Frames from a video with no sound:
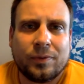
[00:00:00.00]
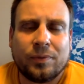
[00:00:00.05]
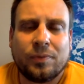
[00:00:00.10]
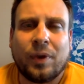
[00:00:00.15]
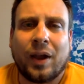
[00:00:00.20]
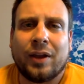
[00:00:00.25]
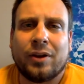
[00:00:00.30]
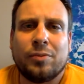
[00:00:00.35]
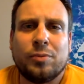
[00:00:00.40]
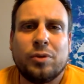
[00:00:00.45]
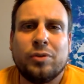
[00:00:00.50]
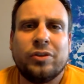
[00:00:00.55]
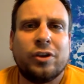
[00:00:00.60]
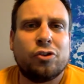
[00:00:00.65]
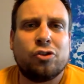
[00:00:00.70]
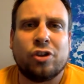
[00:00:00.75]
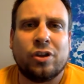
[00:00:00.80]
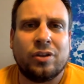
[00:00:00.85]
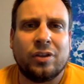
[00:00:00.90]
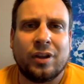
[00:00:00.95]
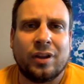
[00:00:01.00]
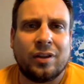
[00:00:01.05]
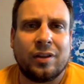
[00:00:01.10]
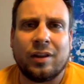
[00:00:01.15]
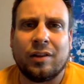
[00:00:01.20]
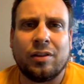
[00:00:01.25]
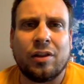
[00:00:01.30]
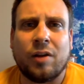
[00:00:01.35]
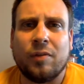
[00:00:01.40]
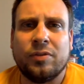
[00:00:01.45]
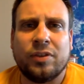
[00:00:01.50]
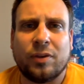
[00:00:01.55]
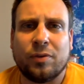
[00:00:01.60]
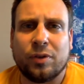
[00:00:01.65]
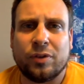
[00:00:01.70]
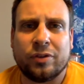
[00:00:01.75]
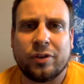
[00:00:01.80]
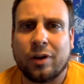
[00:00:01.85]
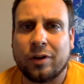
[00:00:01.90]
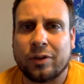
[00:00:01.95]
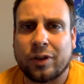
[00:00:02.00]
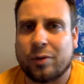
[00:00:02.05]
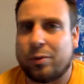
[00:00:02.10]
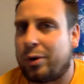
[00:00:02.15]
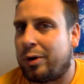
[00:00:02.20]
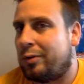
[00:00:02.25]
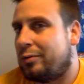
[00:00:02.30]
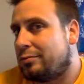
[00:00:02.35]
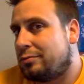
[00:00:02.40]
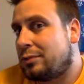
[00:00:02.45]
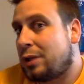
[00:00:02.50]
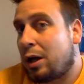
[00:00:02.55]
Find a musician that loves every song they wrote.